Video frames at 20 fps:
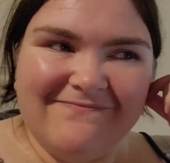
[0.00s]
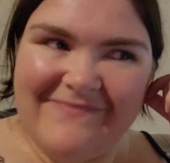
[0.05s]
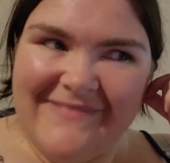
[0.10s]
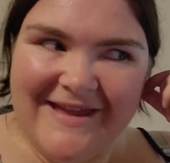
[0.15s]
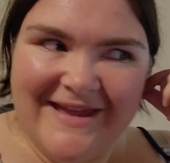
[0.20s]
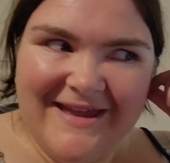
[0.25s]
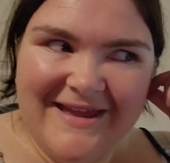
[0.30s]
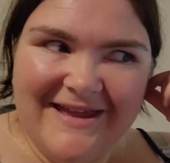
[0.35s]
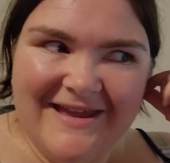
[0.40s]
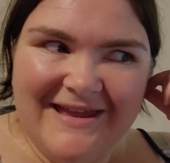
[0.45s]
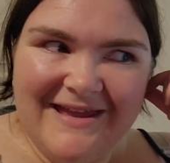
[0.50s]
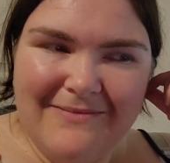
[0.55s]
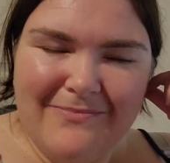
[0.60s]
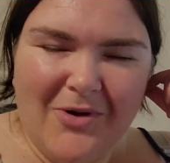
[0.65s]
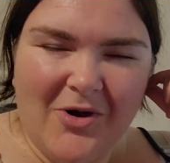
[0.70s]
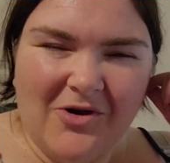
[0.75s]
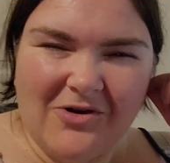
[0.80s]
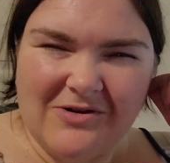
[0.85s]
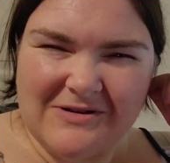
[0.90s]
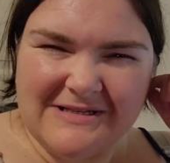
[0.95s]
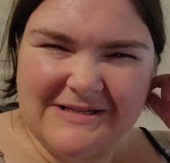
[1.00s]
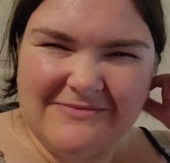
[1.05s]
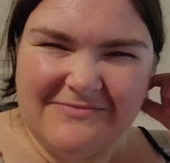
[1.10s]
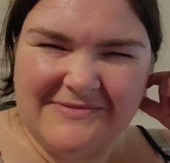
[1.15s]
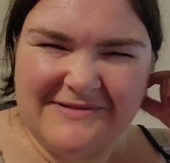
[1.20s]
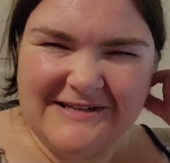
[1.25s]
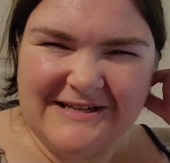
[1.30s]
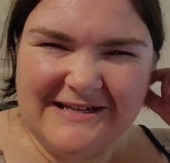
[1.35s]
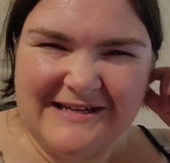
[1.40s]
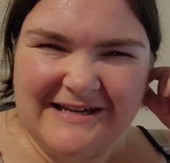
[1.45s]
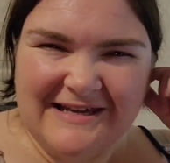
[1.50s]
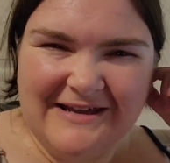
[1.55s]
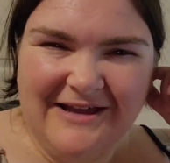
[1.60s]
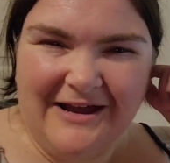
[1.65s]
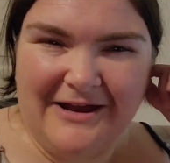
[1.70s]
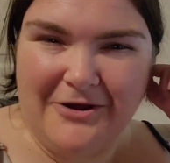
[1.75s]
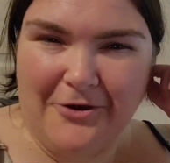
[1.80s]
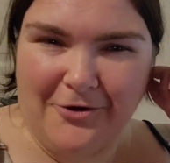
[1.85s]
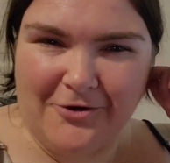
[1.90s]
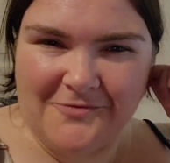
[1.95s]
me, possibly.
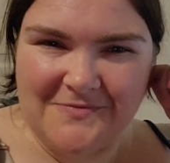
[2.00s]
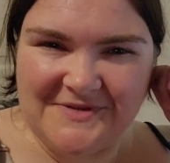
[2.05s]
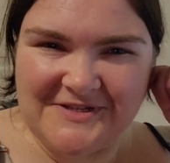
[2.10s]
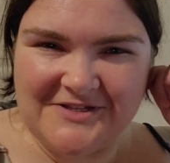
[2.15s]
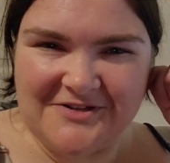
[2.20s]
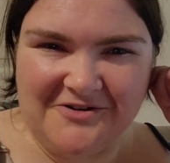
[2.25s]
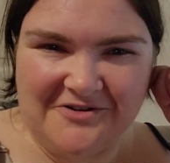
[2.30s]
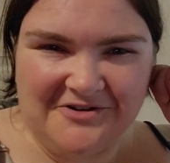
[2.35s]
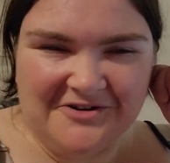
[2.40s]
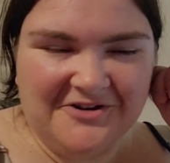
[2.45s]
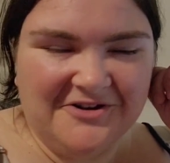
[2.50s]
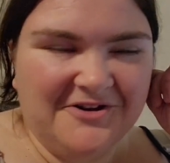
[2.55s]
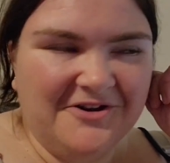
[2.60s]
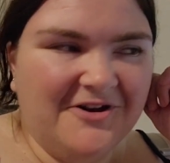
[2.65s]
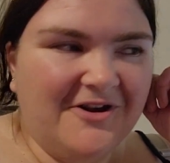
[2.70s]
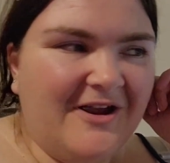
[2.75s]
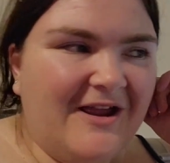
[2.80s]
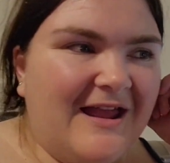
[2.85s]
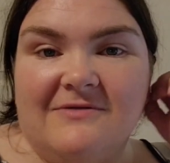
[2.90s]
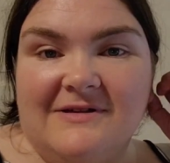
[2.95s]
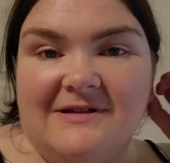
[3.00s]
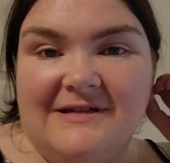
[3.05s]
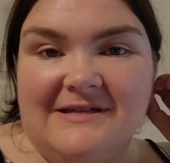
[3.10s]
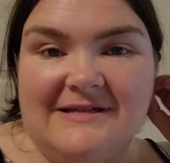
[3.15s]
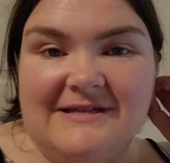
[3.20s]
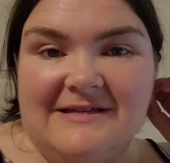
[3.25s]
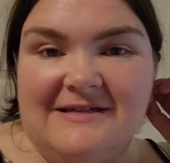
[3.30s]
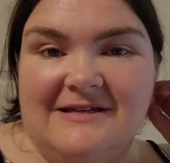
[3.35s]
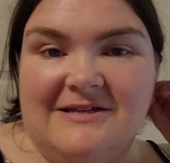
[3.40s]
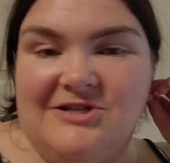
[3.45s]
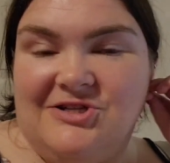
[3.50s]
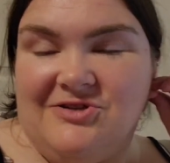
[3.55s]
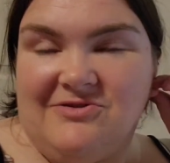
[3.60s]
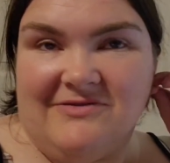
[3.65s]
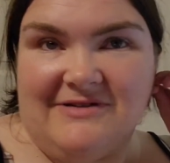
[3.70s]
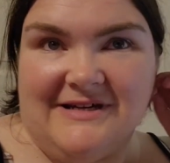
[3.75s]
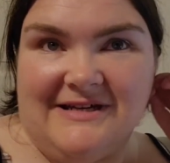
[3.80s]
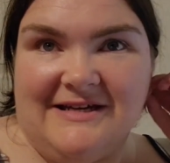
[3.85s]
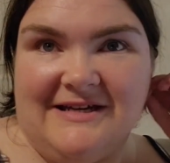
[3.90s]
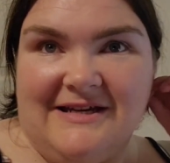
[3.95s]
I hope so. I really did
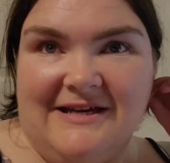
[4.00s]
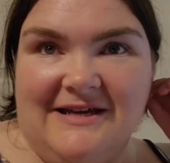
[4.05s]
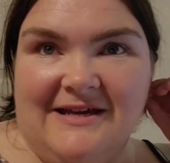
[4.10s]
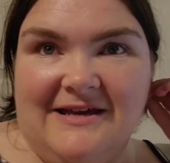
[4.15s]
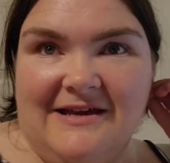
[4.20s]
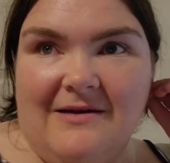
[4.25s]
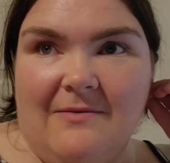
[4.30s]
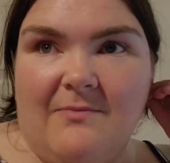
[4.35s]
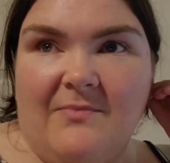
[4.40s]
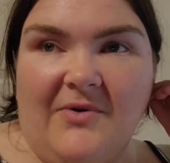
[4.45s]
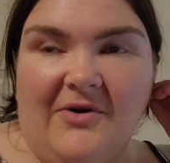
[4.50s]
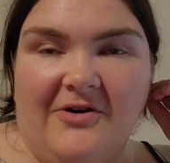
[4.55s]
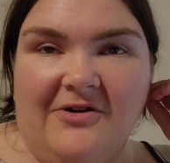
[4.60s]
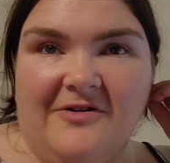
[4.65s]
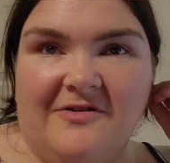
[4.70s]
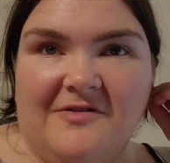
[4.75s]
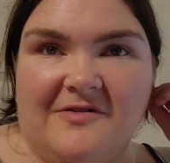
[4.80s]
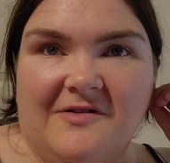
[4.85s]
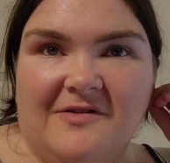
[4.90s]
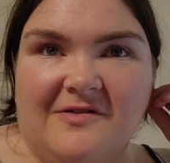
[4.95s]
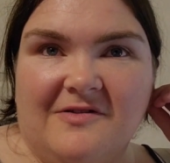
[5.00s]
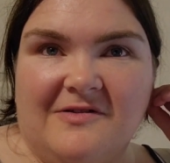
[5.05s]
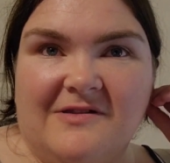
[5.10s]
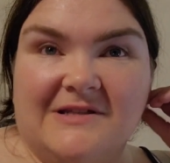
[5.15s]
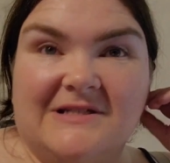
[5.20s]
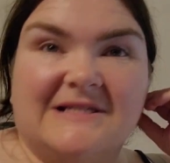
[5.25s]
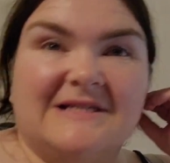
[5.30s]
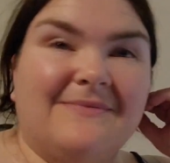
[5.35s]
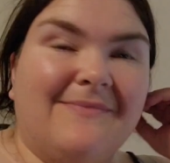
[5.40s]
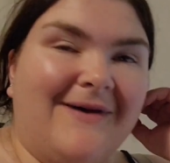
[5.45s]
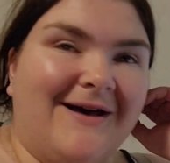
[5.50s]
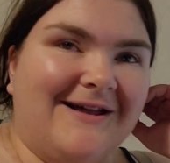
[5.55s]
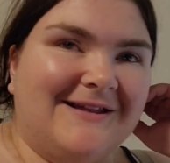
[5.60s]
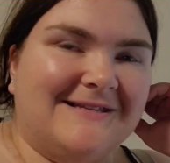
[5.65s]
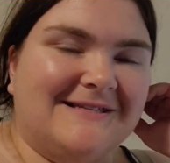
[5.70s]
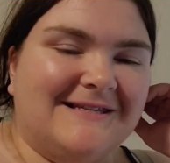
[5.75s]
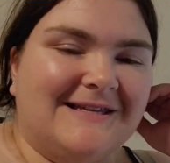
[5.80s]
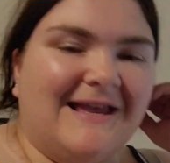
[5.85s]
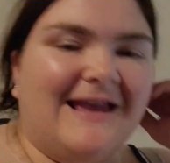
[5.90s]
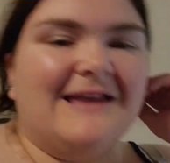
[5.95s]
enjoy both the
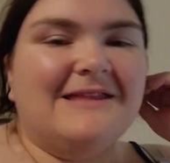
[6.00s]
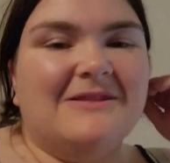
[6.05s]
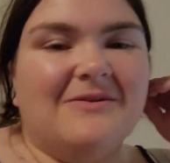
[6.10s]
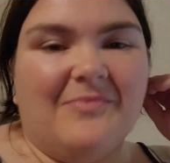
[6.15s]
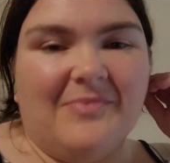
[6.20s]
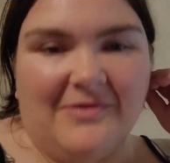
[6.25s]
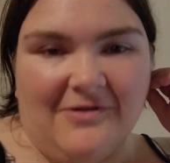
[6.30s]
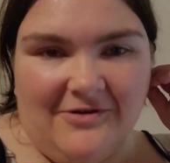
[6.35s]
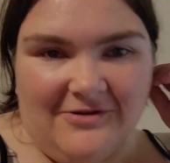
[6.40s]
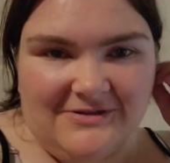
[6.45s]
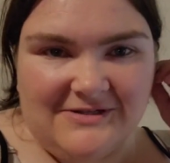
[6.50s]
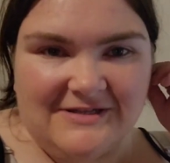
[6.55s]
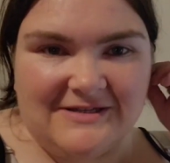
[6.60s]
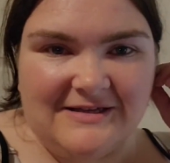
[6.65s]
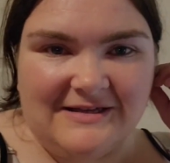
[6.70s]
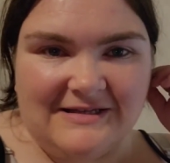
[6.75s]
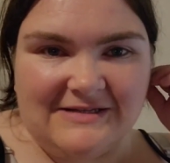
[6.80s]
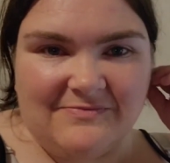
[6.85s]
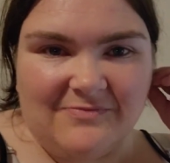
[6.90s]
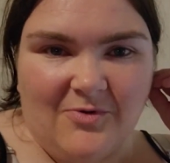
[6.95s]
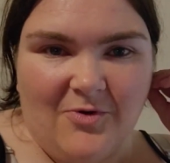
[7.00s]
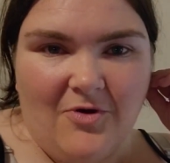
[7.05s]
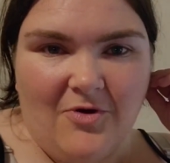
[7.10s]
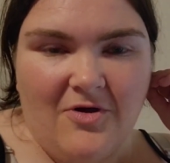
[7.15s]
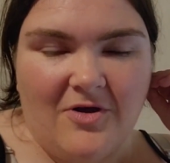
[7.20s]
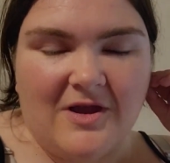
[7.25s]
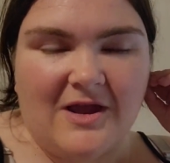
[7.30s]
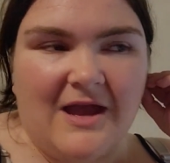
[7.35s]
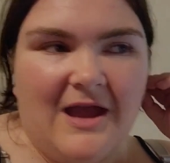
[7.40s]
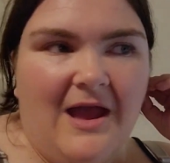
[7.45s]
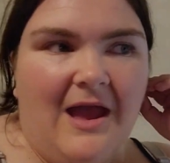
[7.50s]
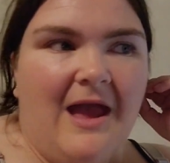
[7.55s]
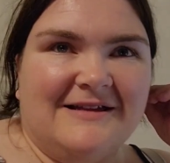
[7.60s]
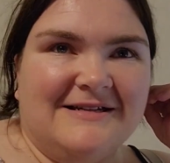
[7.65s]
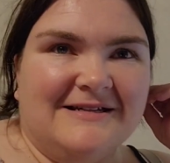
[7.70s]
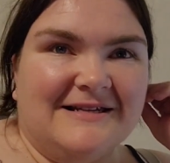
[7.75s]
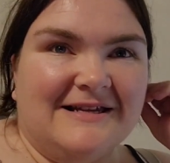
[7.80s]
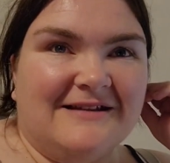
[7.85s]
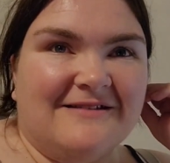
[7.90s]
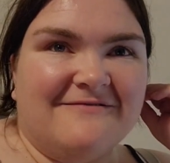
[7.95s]
smut and the plot to this book. I
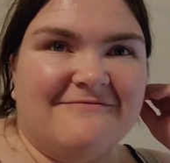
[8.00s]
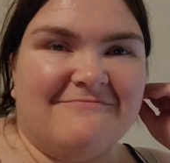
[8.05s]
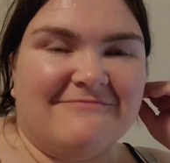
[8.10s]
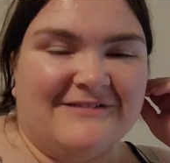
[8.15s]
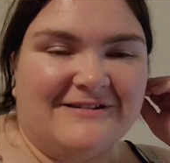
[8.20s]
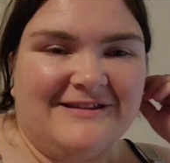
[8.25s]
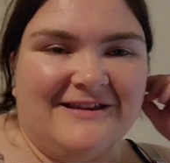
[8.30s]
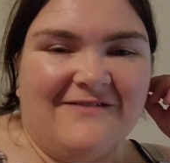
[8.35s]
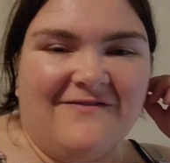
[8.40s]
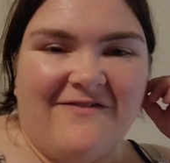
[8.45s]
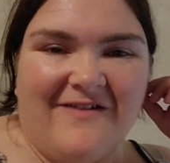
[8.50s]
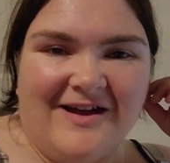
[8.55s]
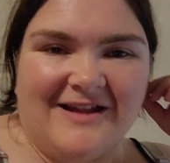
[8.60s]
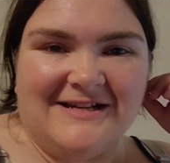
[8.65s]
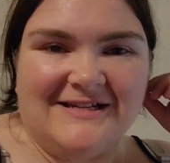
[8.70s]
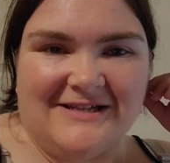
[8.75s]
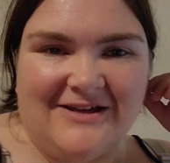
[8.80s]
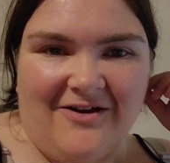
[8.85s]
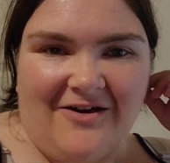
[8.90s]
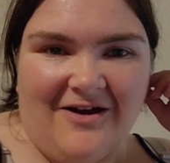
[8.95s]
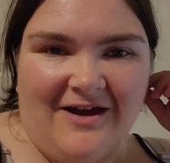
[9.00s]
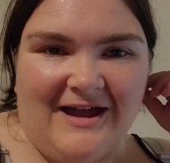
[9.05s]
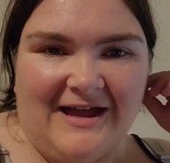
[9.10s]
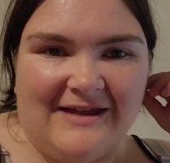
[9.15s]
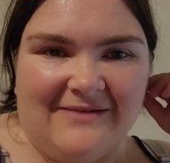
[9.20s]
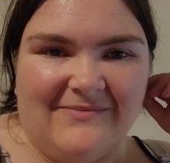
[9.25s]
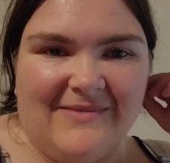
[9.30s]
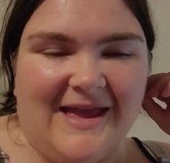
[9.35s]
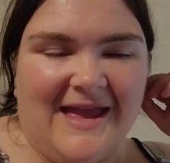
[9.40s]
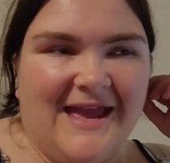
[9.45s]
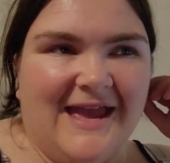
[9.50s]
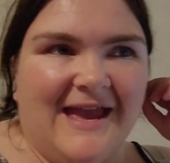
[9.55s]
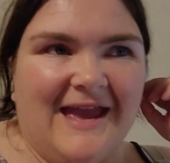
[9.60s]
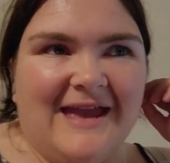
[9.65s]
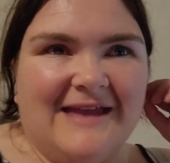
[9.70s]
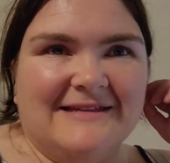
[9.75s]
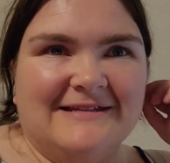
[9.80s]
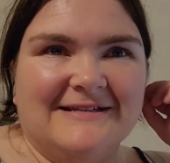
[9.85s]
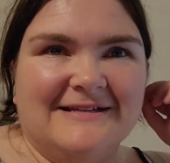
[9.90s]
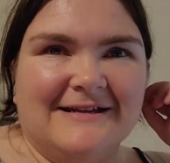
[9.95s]
just had a really fun time
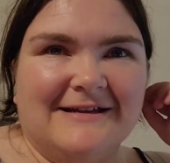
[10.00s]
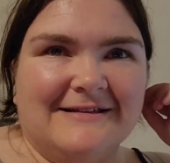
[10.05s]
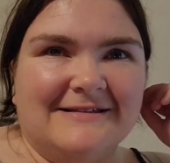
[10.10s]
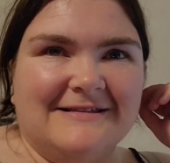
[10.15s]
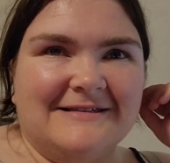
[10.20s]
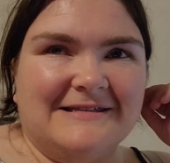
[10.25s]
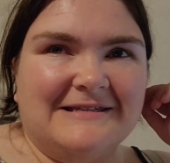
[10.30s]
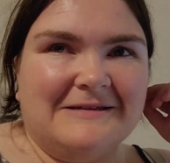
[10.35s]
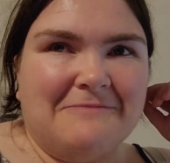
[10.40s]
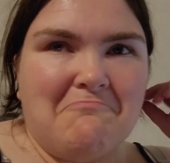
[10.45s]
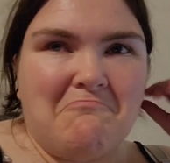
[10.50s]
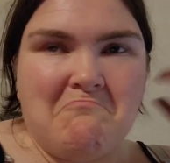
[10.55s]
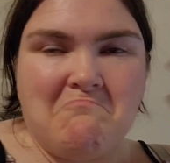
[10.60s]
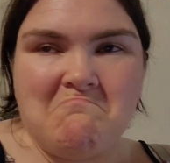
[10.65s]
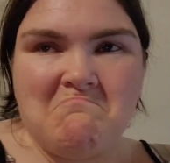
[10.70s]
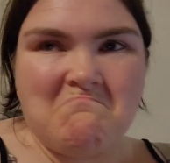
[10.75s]
and just,